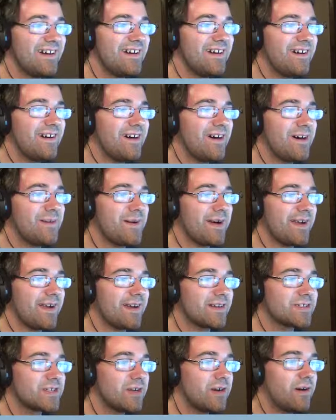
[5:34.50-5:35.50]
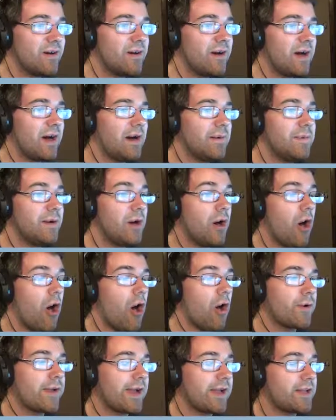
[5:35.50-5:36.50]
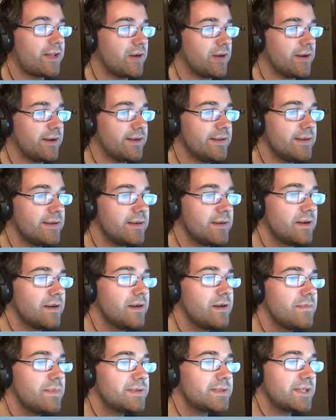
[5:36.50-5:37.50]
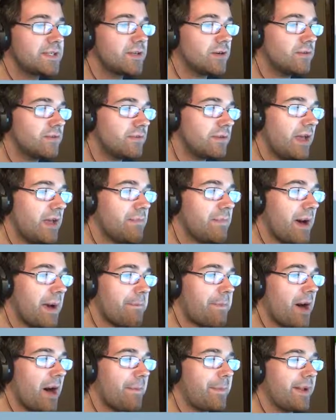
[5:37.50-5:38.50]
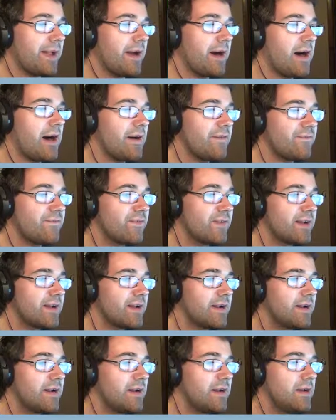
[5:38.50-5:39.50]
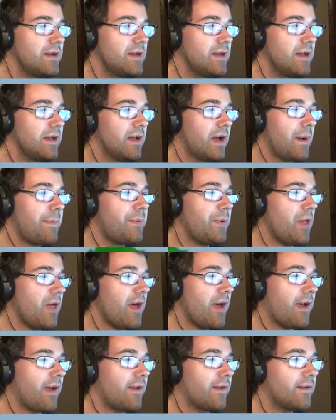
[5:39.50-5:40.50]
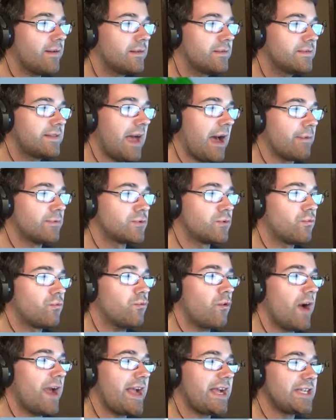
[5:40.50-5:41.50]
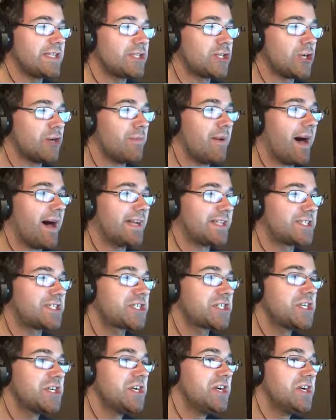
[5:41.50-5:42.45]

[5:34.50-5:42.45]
Oh my gosh. Okay, good. I say, don't hit my puppy off. That was way too much.